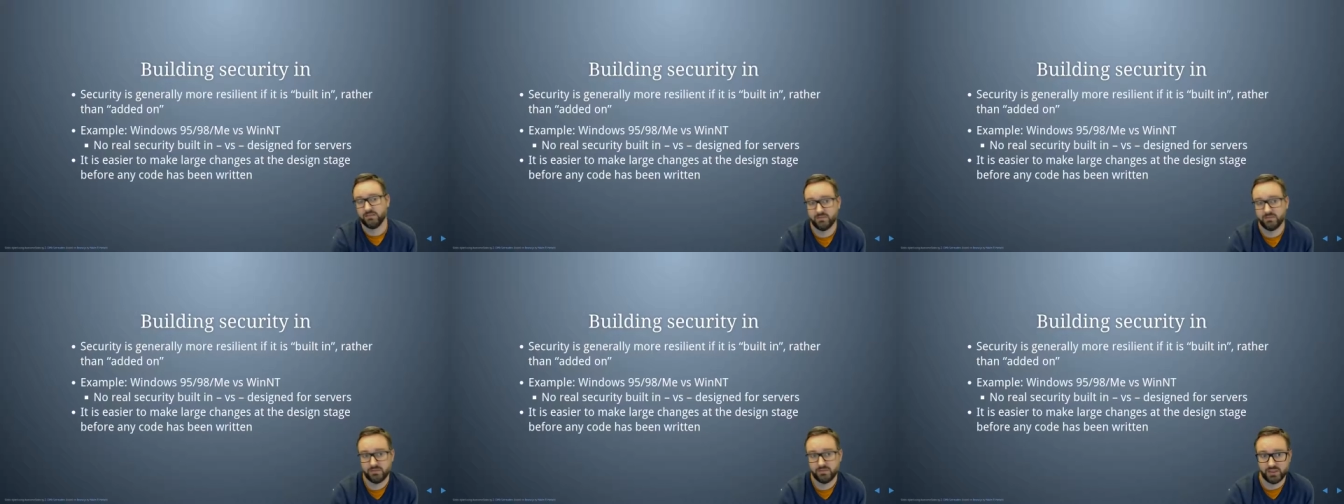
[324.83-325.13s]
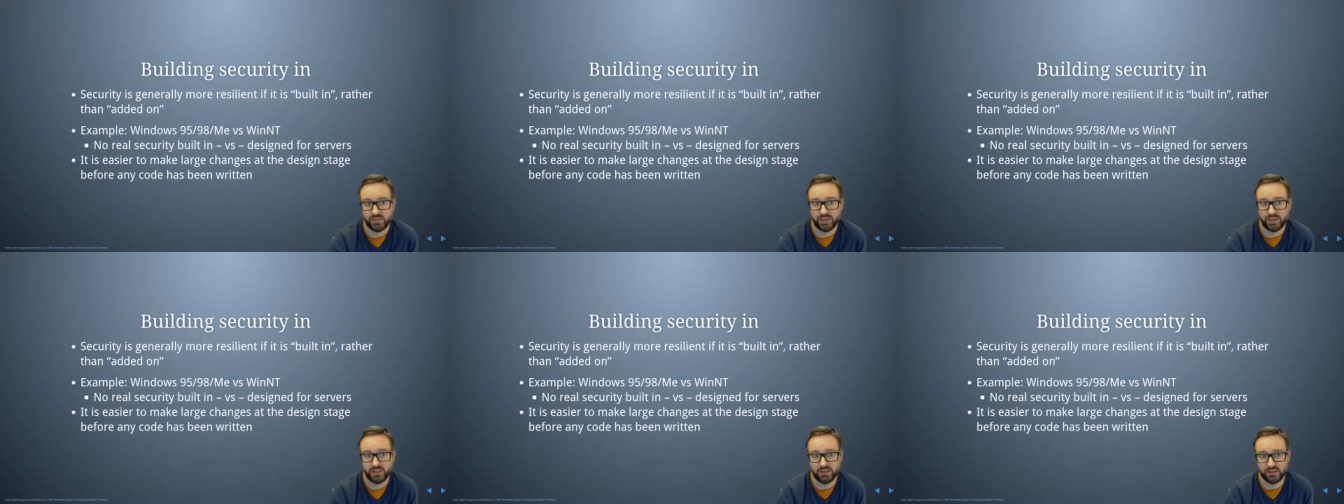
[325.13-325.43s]

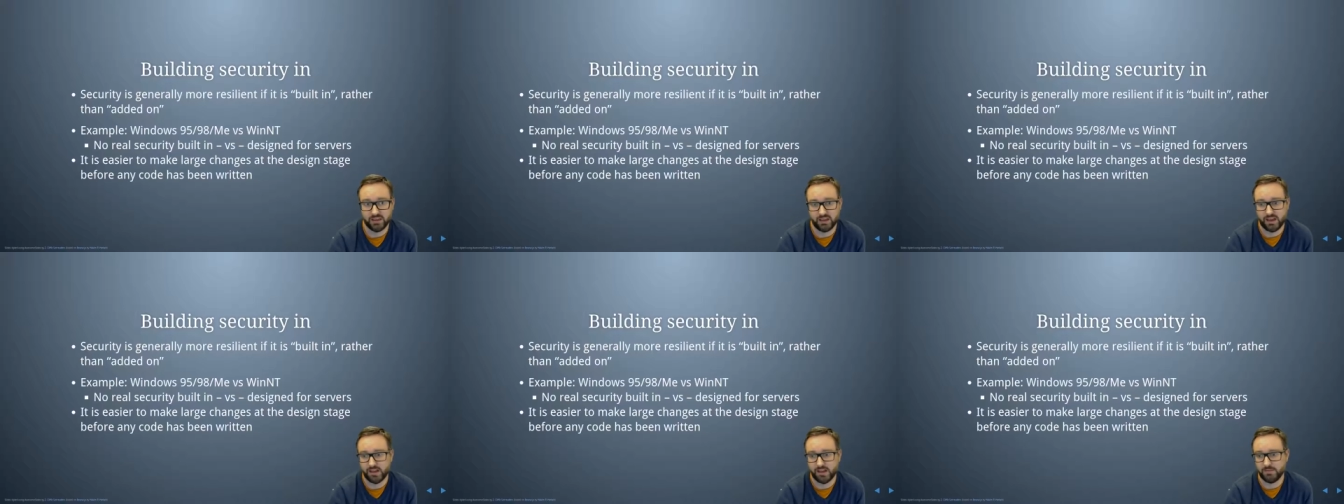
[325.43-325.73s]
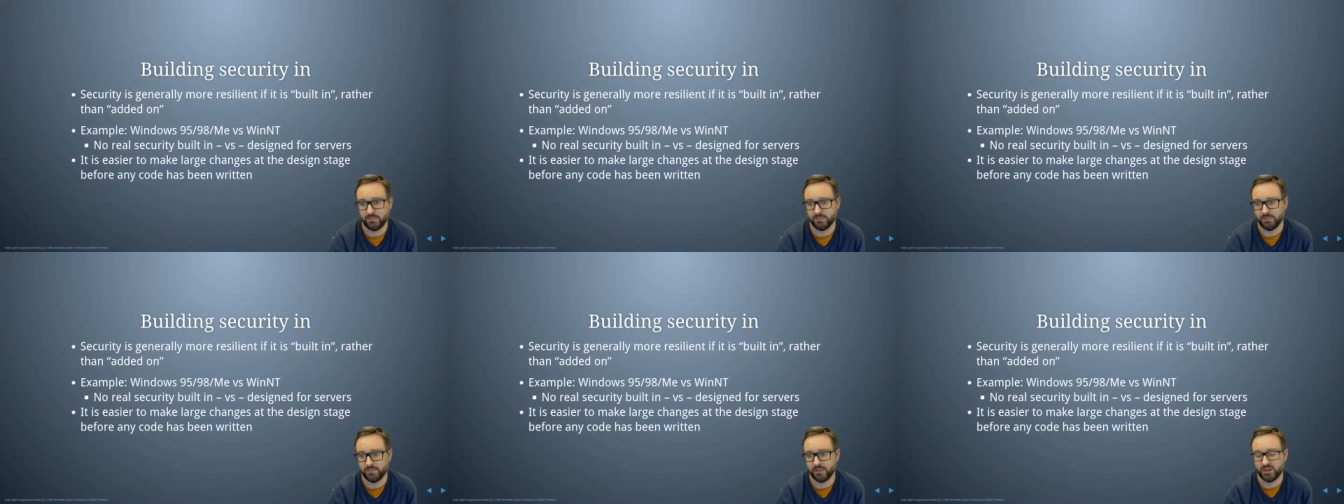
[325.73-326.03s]
the
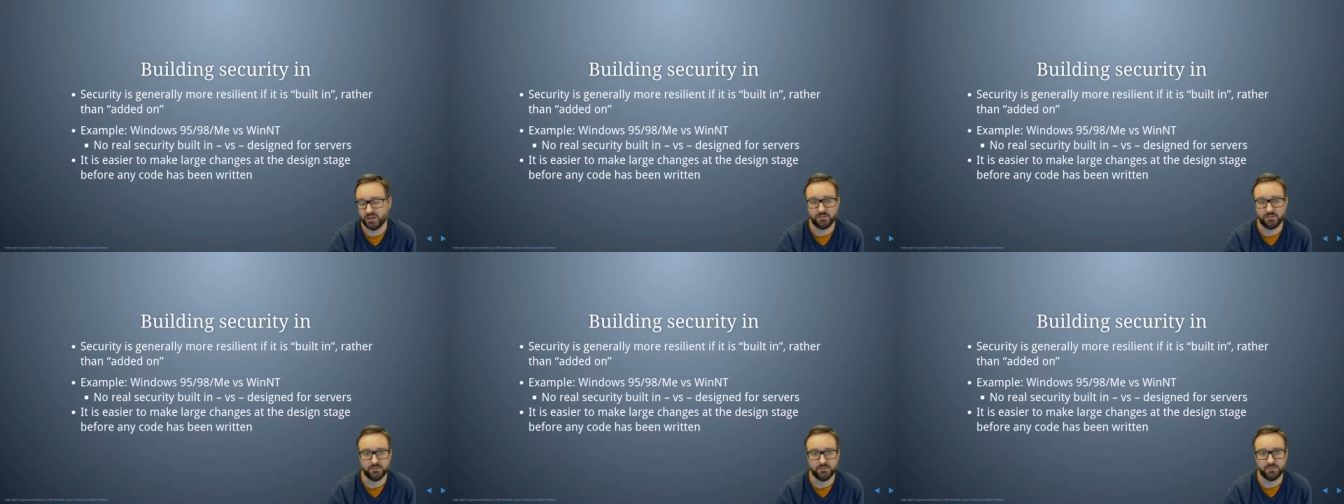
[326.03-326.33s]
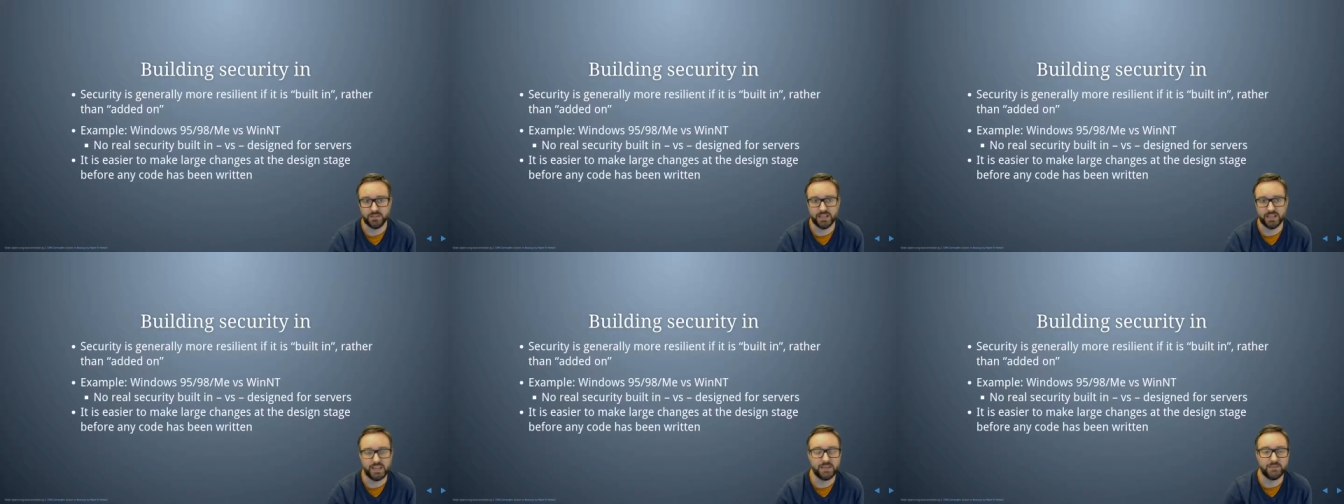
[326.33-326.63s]
um, you know
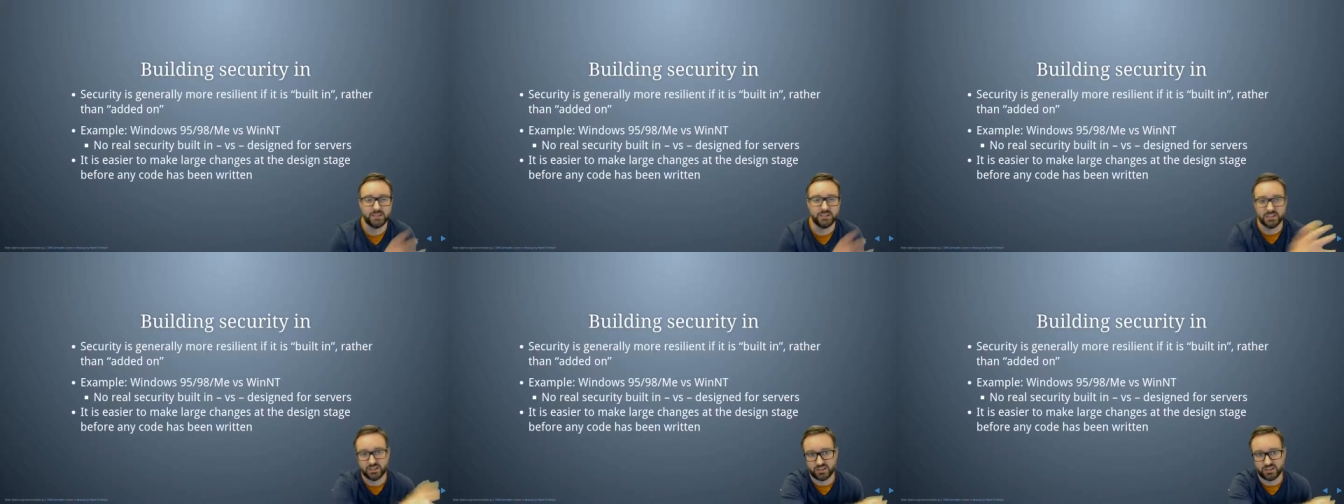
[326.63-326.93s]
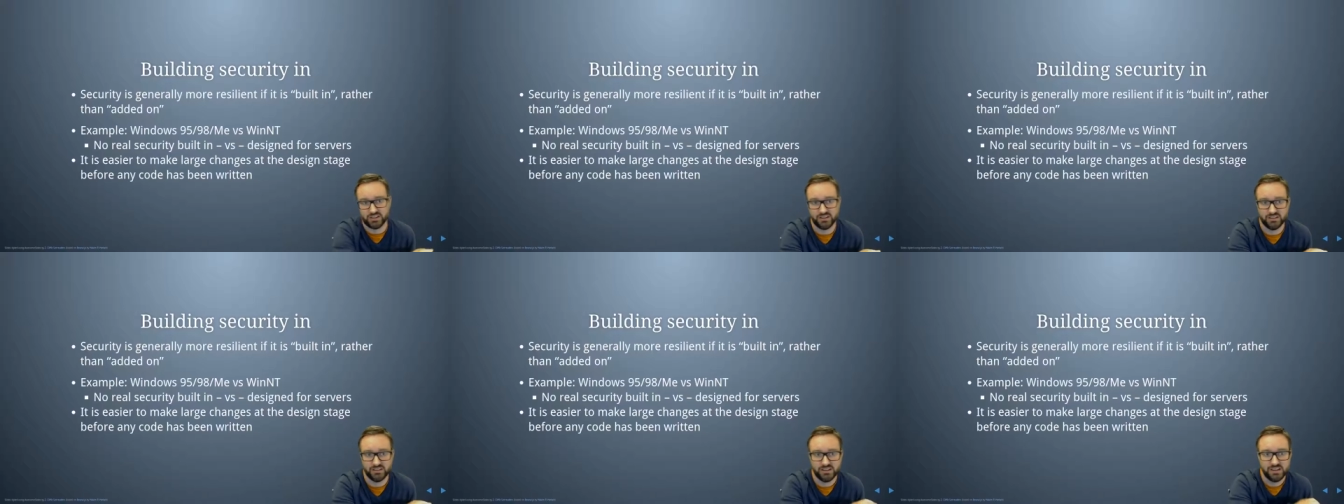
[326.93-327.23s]
Millennium
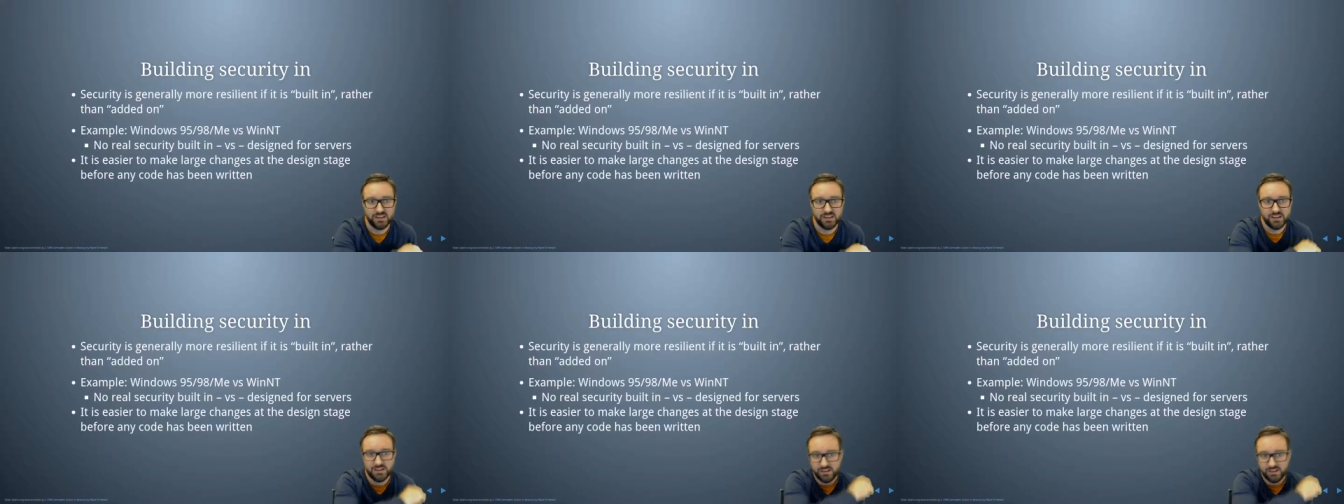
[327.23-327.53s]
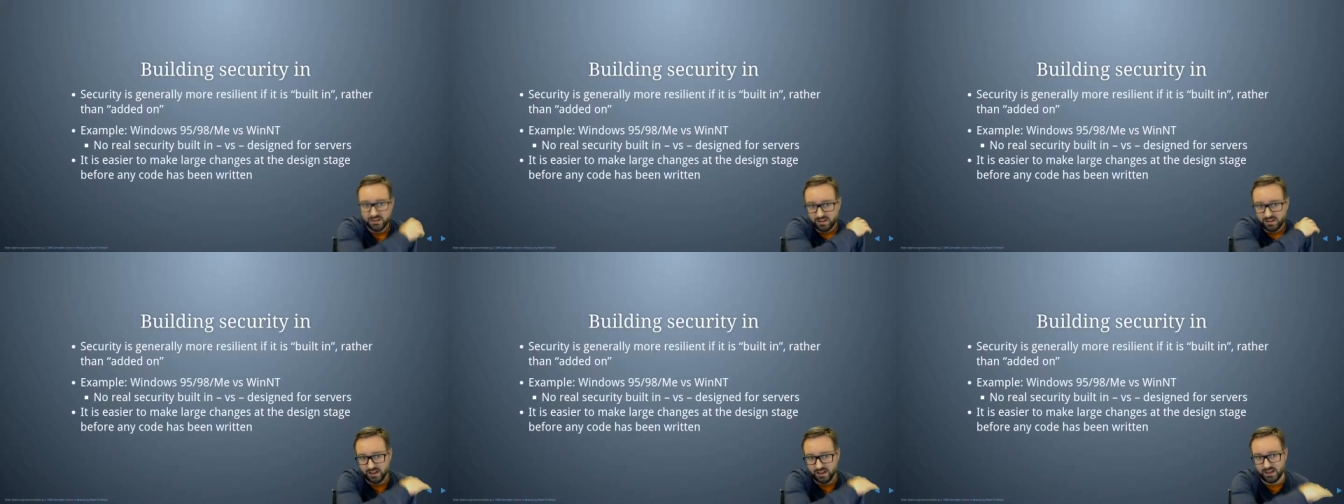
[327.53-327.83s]
Edition
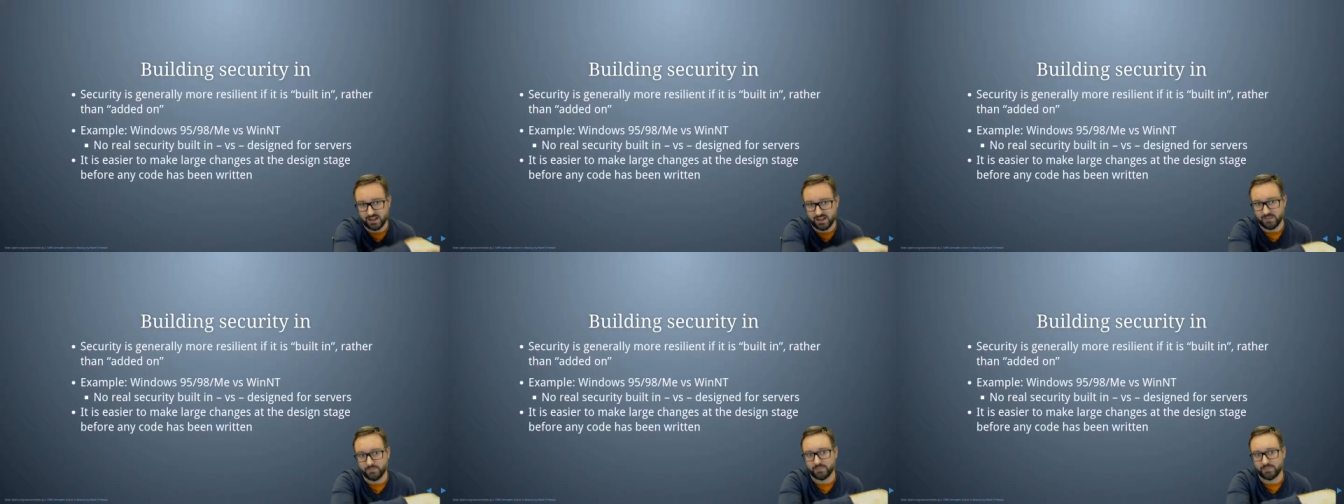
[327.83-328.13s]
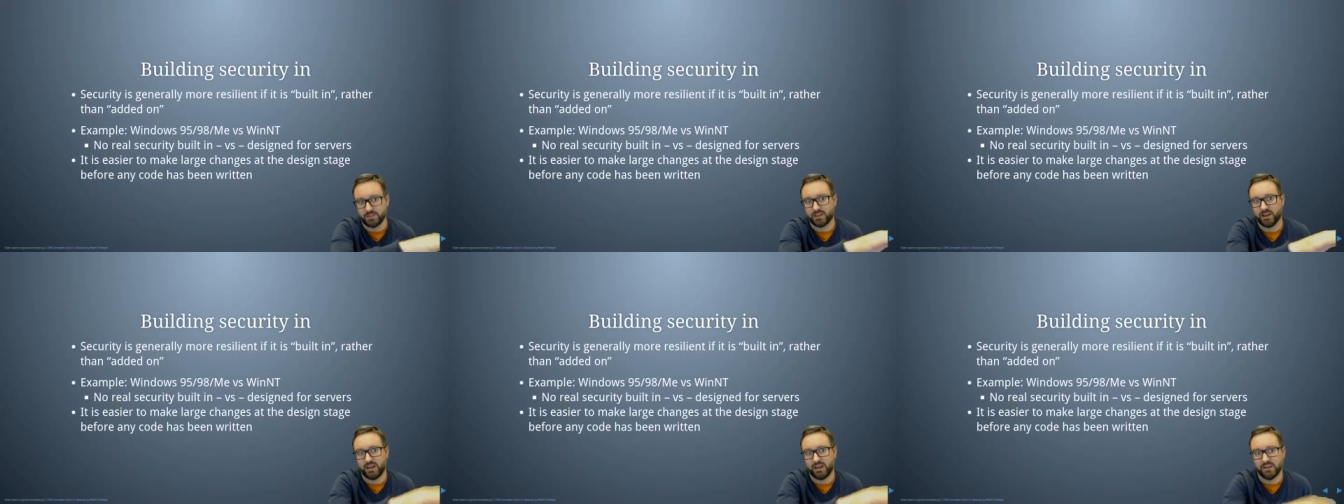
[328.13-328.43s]
um,
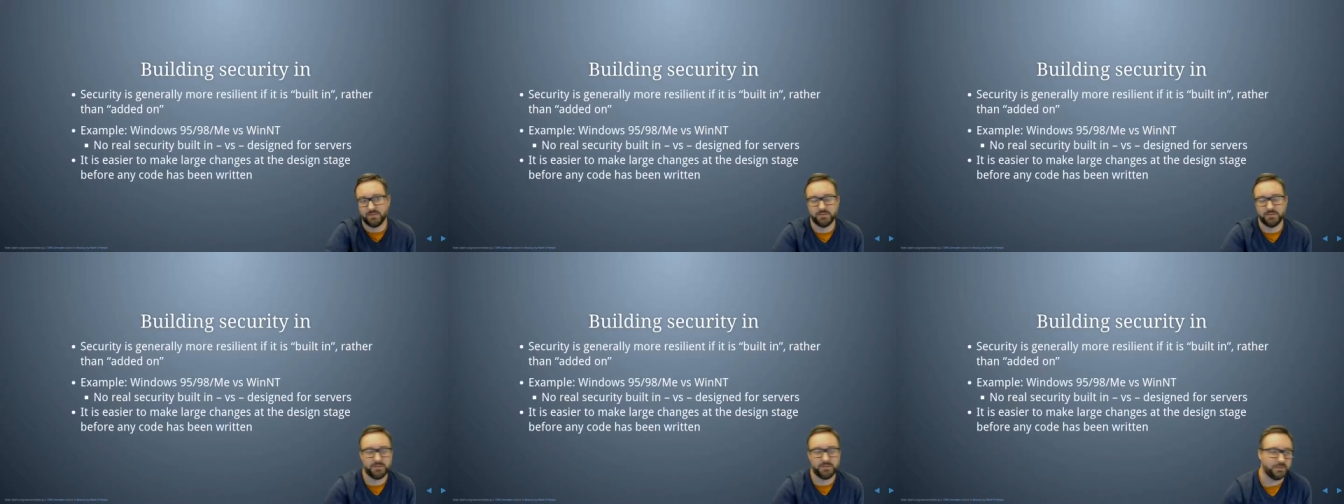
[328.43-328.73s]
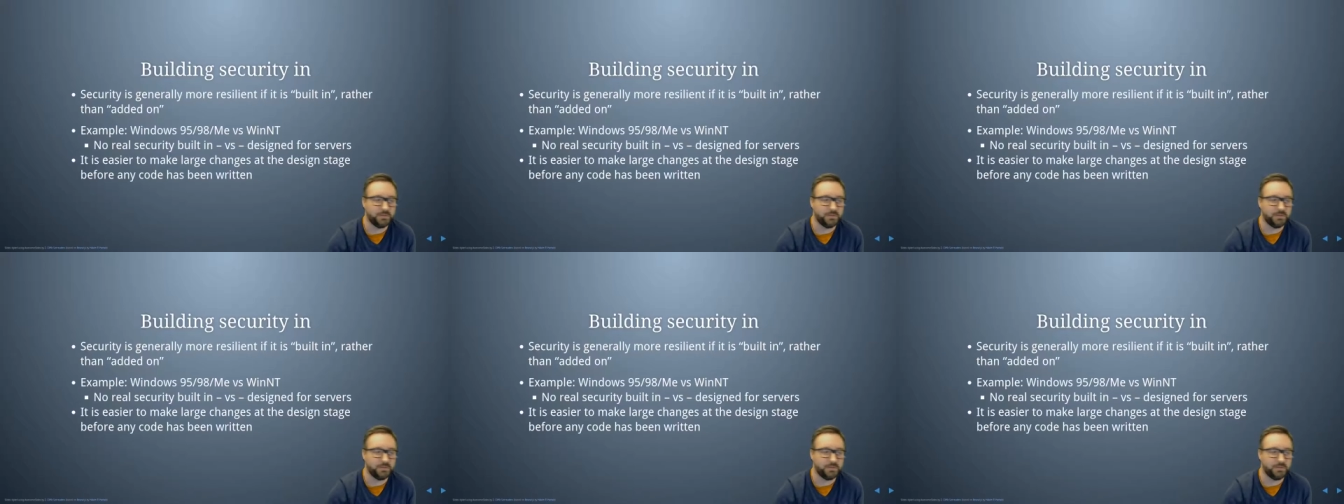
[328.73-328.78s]
kind of